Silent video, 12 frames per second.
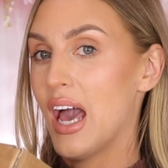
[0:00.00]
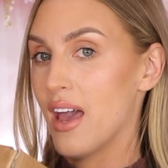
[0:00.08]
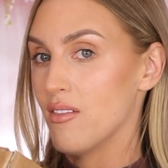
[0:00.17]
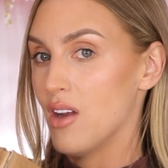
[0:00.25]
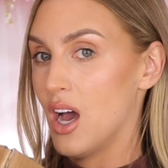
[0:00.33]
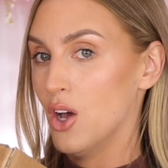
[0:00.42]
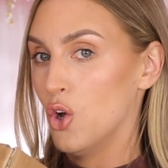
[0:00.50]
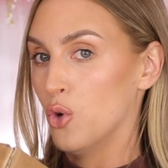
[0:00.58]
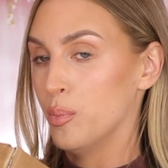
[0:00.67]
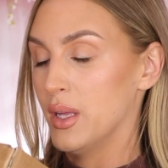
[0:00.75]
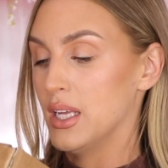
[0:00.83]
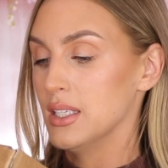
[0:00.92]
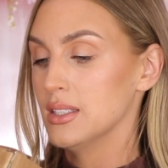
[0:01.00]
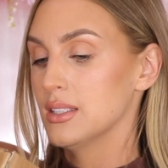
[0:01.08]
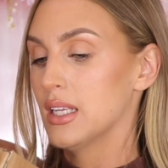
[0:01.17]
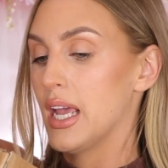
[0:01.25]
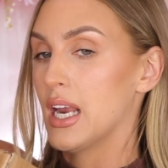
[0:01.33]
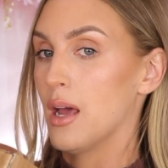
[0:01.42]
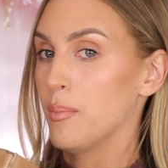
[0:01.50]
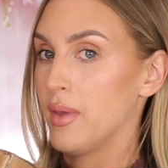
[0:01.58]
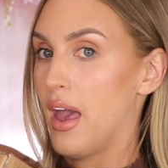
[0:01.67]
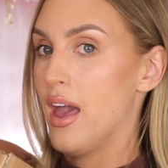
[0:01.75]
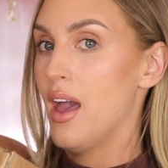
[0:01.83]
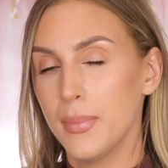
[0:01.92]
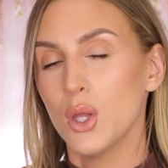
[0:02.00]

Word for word: I have not opened it up yet.